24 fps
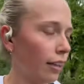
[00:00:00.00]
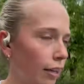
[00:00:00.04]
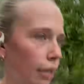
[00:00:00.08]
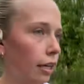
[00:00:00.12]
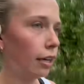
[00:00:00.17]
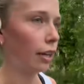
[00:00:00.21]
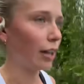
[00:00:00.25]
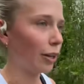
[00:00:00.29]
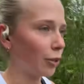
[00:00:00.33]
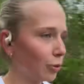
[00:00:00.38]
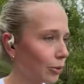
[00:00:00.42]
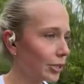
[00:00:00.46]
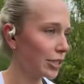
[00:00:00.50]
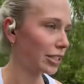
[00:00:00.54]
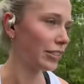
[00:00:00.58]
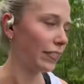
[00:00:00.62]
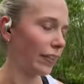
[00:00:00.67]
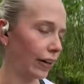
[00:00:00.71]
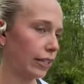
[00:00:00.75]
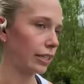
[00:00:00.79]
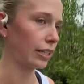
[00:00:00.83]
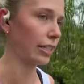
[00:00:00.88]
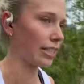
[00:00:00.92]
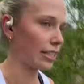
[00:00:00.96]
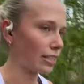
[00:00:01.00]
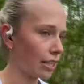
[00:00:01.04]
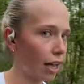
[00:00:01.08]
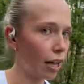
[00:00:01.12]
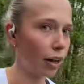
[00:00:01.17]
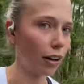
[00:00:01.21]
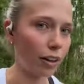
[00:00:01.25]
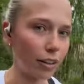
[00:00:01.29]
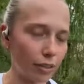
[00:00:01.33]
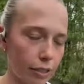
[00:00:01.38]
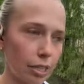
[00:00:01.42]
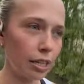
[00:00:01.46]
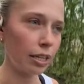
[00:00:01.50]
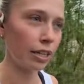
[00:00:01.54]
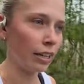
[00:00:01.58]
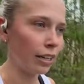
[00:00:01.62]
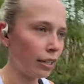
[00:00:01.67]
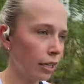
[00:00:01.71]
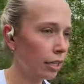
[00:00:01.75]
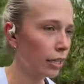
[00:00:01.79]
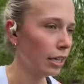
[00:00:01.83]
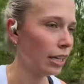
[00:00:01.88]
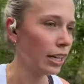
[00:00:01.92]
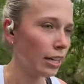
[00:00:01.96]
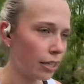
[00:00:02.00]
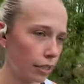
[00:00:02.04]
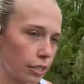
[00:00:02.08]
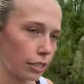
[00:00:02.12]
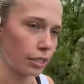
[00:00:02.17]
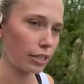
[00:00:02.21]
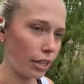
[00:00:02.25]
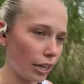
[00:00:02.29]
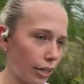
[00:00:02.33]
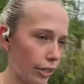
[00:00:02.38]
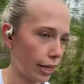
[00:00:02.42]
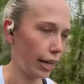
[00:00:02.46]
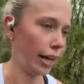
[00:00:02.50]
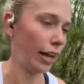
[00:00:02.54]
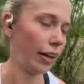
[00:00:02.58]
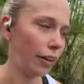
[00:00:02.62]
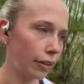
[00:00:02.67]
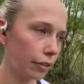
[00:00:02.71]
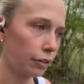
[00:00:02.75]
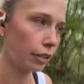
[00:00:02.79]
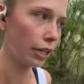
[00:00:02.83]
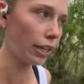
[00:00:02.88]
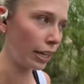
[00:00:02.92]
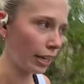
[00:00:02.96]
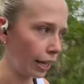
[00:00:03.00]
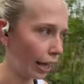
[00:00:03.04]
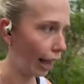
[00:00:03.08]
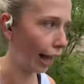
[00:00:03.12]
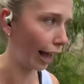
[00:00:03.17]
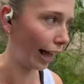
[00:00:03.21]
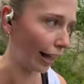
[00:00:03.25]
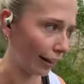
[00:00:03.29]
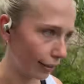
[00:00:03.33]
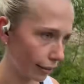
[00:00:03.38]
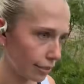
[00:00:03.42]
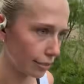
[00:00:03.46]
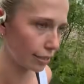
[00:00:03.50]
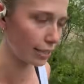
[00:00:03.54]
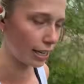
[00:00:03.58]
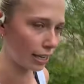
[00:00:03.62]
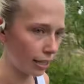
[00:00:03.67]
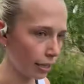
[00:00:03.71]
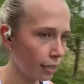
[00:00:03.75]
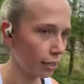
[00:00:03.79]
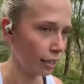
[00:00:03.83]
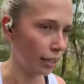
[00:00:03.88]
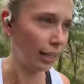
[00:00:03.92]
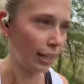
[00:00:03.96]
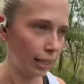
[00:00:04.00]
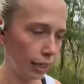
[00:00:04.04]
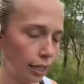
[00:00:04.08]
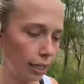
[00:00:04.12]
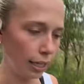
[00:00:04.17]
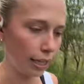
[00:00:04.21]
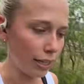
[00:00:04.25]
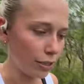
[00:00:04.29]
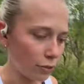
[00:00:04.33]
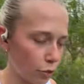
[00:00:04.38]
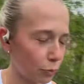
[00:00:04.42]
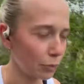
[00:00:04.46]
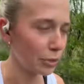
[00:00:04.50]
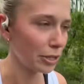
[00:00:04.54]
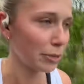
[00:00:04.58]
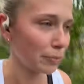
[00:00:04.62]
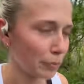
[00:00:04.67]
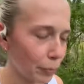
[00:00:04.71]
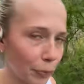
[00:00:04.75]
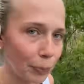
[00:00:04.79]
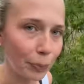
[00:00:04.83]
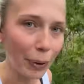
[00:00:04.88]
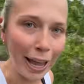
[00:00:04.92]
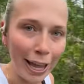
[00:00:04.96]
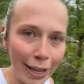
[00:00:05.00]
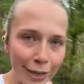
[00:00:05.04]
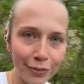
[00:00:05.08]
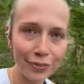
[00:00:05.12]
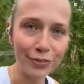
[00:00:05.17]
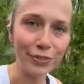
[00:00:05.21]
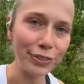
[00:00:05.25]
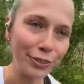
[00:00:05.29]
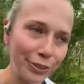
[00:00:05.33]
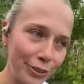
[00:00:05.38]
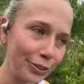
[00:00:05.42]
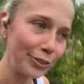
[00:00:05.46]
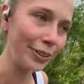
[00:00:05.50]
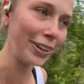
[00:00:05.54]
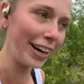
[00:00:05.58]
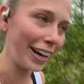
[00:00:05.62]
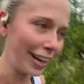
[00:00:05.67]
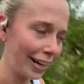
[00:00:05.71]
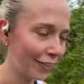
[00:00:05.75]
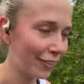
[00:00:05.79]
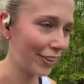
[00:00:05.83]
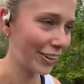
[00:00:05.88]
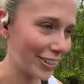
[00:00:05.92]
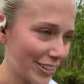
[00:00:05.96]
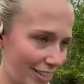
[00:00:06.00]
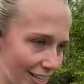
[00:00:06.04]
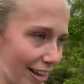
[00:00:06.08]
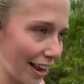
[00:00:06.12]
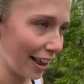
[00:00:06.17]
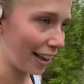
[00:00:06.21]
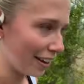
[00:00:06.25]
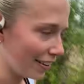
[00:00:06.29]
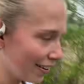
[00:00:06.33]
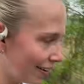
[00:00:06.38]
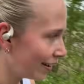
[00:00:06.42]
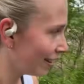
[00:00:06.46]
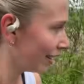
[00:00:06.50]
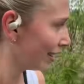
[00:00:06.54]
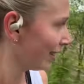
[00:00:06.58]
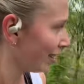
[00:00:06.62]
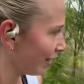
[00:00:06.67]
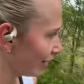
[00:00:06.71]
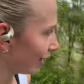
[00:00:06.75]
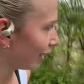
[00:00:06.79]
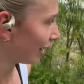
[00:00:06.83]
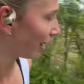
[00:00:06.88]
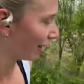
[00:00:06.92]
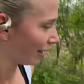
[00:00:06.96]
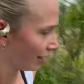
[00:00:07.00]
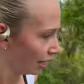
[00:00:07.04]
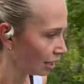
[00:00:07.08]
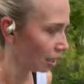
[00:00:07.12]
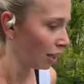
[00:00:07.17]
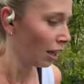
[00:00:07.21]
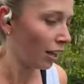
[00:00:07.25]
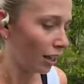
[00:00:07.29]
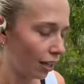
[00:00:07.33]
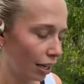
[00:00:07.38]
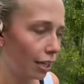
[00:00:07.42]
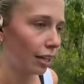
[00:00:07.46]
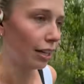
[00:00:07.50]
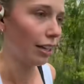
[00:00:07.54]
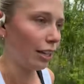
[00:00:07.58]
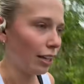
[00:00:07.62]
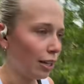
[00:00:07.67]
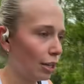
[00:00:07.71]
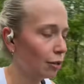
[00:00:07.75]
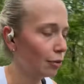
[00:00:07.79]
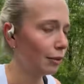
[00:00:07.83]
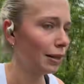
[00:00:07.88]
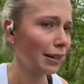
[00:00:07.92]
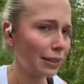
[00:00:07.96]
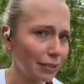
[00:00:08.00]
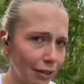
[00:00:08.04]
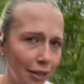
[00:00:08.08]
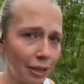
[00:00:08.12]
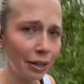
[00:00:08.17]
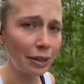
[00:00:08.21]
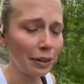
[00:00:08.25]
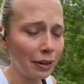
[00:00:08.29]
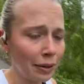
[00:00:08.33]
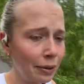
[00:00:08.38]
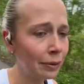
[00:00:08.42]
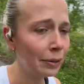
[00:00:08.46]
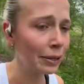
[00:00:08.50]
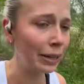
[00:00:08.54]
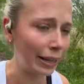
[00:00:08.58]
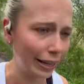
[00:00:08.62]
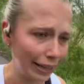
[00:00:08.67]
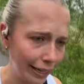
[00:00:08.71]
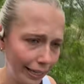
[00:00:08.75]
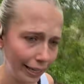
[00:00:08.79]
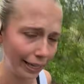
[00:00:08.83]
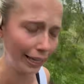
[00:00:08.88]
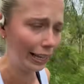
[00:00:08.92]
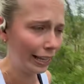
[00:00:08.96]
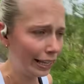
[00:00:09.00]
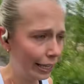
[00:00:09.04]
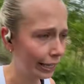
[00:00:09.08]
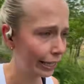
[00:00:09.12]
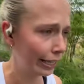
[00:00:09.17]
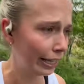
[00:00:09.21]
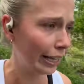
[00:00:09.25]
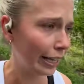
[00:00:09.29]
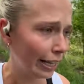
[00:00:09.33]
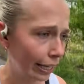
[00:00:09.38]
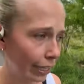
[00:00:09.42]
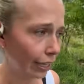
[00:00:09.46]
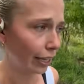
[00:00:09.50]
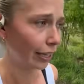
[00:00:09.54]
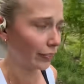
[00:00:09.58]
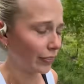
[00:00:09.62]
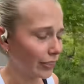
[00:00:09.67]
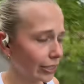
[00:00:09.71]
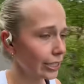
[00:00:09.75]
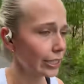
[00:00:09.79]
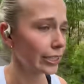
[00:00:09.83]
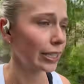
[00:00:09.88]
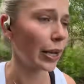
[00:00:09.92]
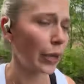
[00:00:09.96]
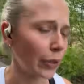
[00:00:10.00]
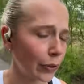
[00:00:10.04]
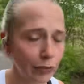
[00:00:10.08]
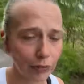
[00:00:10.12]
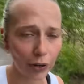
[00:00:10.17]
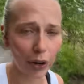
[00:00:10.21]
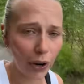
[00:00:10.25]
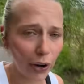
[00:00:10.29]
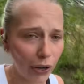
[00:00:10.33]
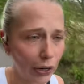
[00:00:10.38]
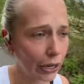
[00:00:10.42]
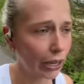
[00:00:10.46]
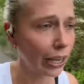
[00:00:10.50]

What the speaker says: I always find it's hard to slow down and it's almost more painful when I run slow. I don't know, everything's going wrong.